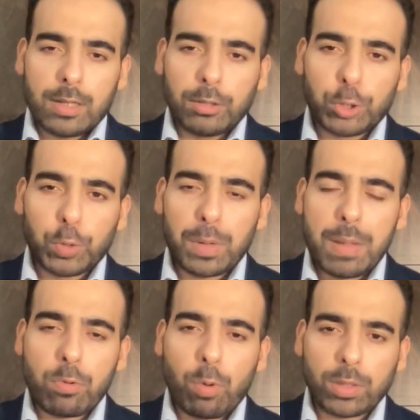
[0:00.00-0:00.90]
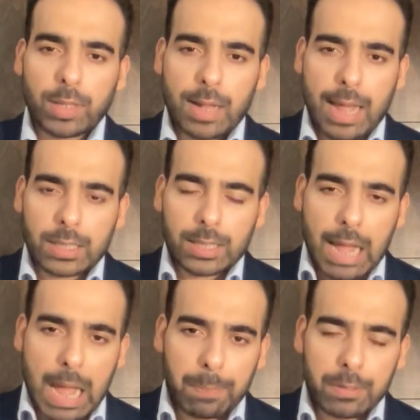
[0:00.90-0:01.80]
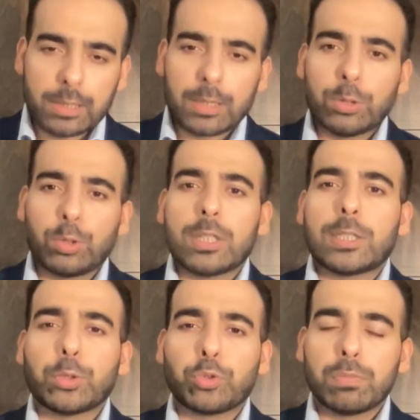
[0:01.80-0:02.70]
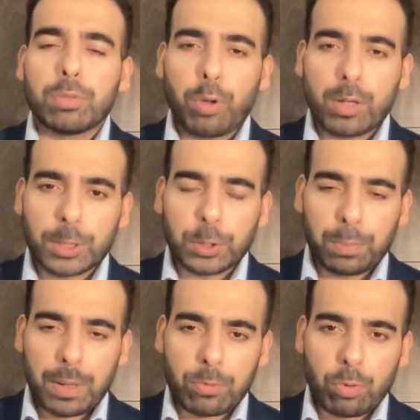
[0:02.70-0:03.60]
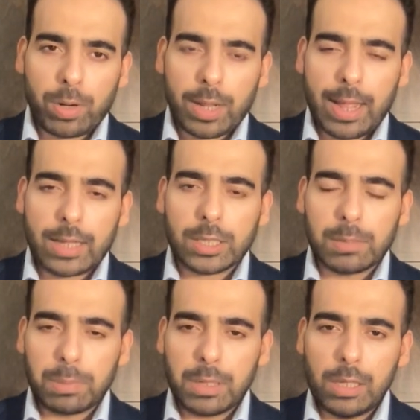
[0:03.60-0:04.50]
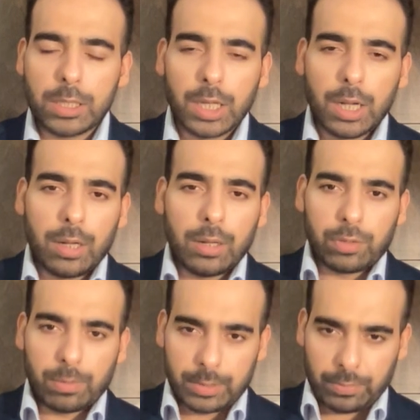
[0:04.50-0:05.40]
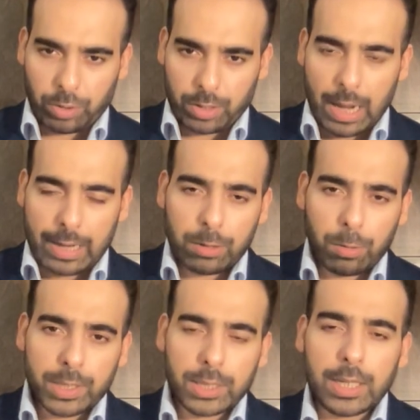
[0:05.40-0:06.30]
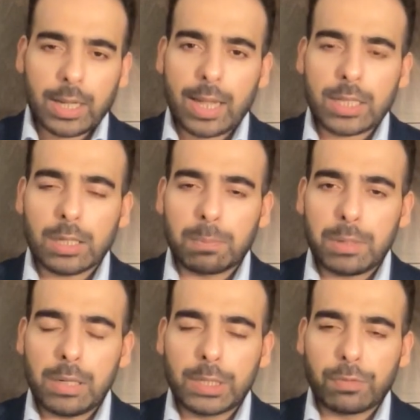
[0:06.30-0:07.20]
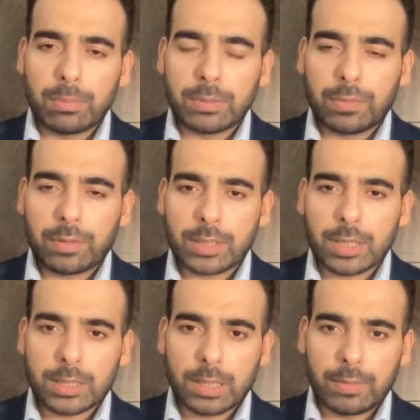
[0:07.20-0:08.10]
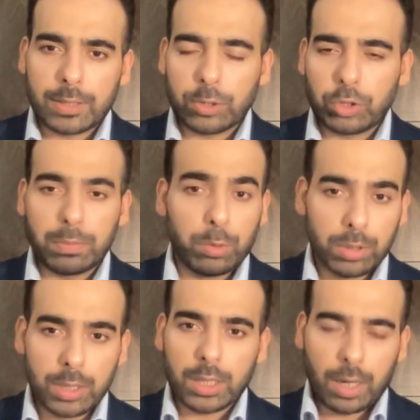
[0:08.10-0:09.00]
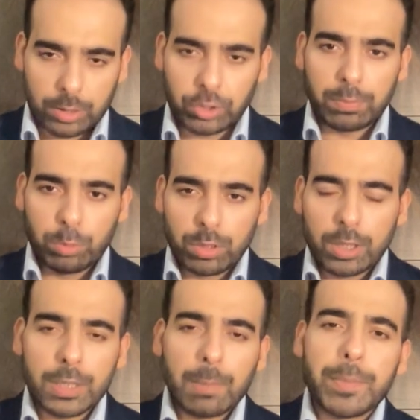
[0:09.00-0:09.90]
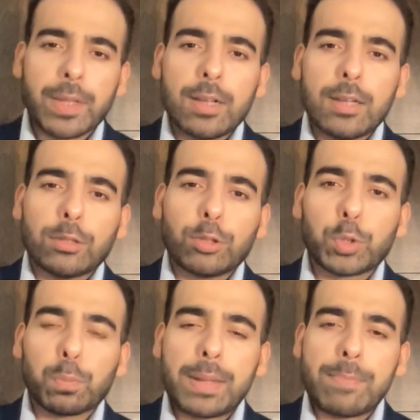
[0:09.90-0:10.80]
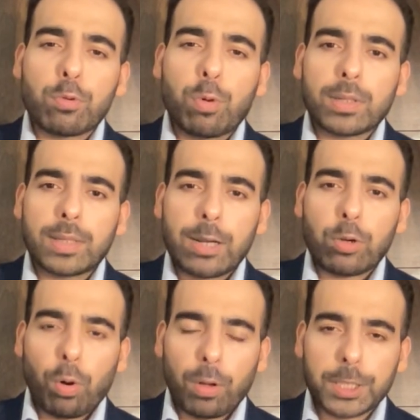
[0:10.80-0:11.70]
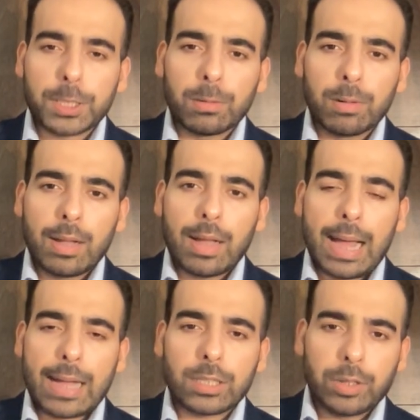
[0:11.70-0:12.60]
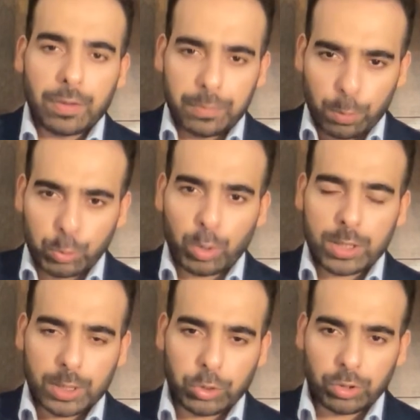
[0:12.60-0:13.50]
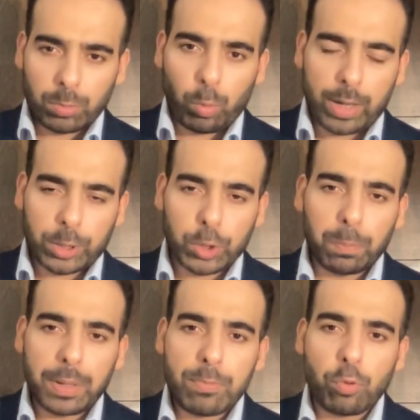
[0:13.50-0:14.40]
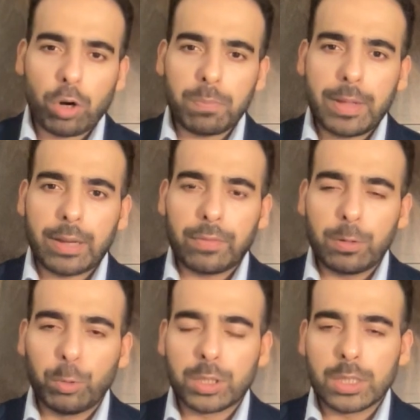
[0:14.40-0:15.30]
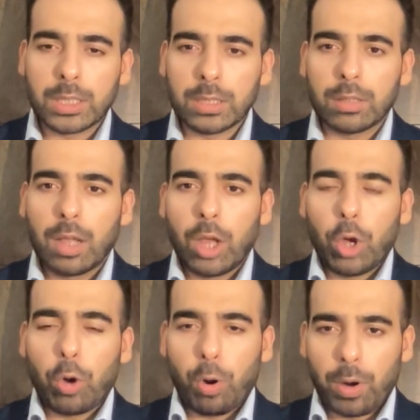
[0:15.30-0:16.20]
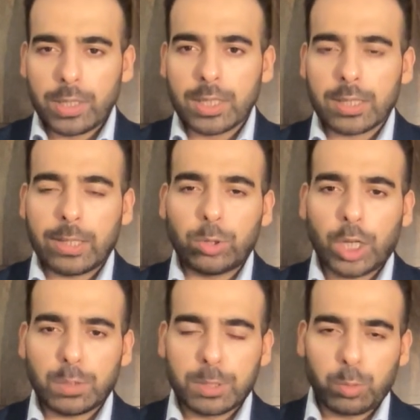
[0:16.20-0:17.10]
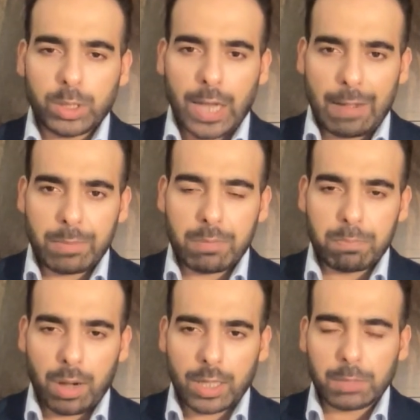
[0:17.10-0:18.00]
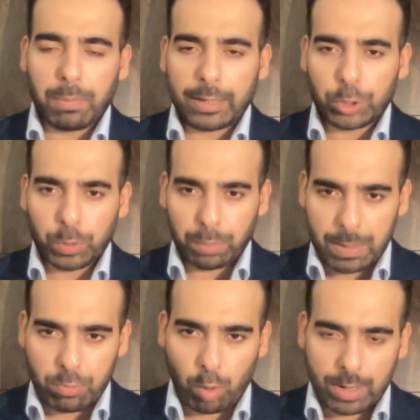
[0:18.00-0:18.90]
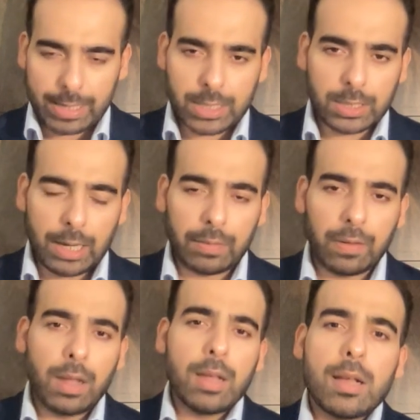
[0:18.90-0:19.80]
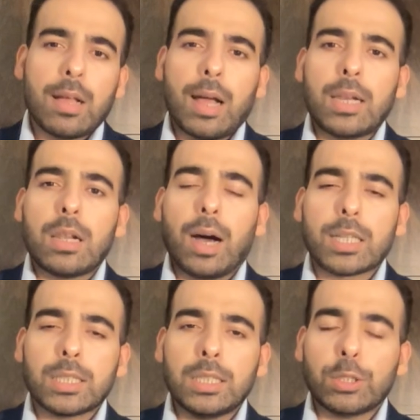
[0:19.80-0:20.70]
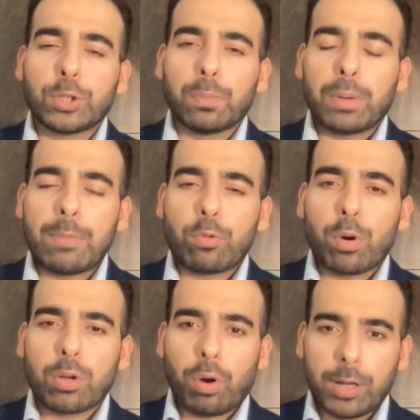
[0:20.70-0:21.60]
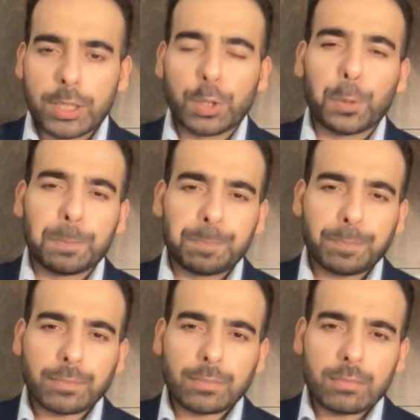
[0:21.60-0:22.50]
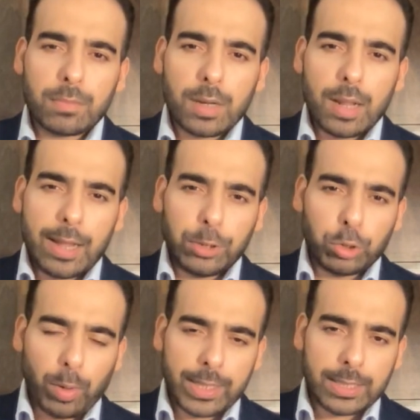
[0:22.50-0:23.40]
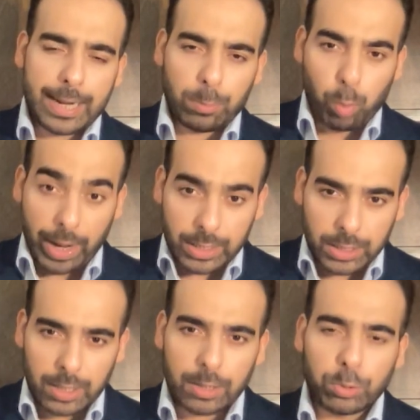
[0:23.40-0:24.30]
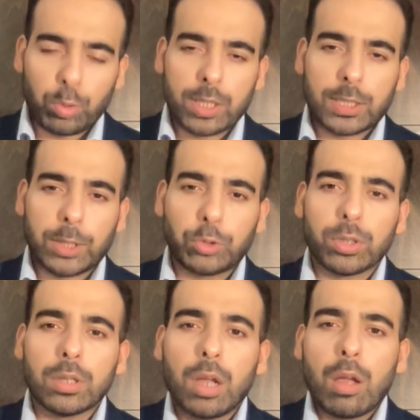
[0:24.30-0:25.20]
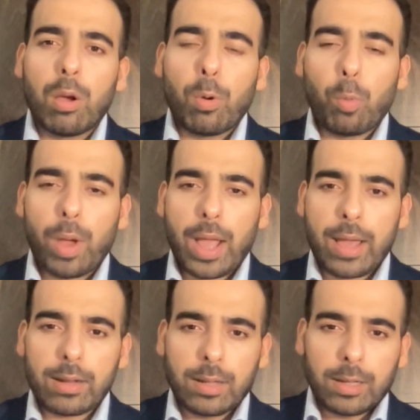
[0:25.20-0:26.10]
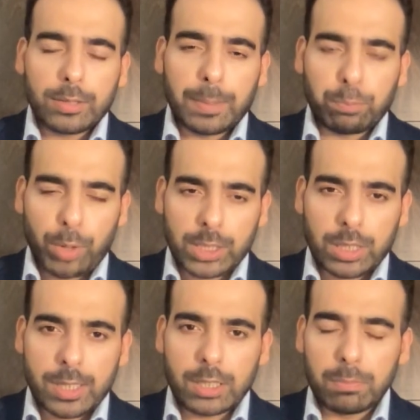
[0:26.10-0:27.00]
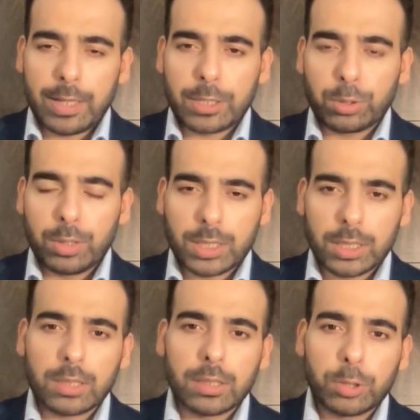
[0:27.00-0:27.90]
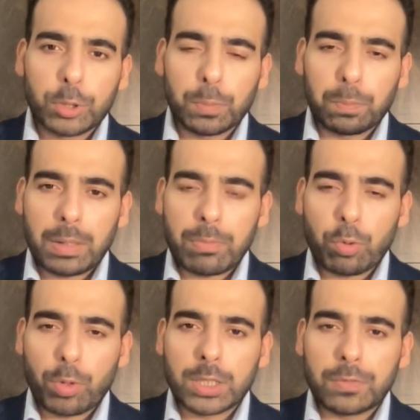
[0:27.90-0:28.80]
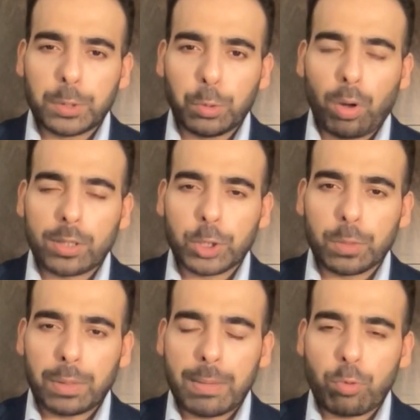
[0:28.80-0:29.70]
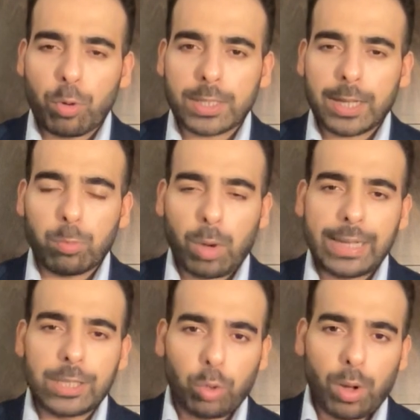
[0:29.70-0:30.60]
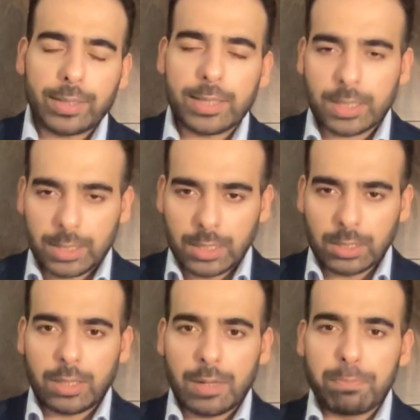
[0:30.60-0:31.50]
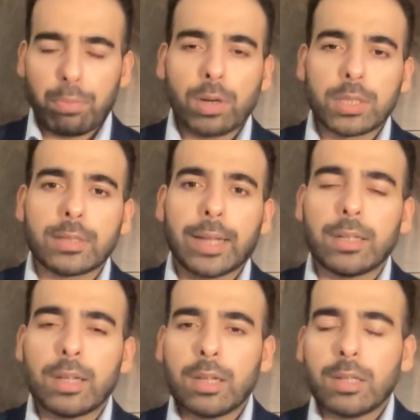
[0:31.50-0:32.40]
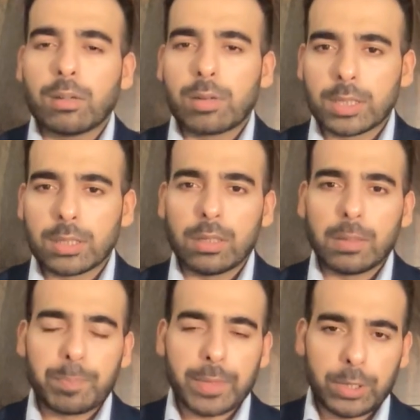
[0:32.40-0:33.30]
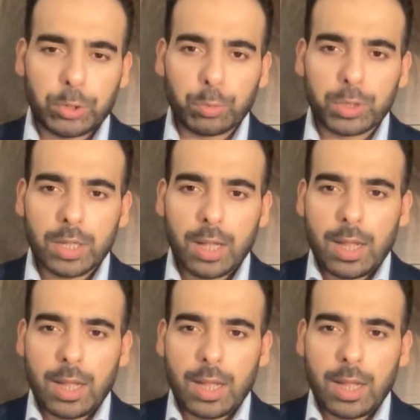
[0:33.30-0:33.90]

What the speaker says: The Supreme Court then has appellate jurisdiction, because the Supreme Court has appeals from different high courts. It has appeals from different service tribunals and other tribunals. The Supreme Court then also has review jurisdiction, where the Supreme Court may review certain orders and judgments which have been passed by the Supreme Court itself. And lastly, the Supreme Court also enjoys advisory jurisdiction, where the President may solicit the Supreme Court's view or the Supreme Court's advice on certain important and critical issues.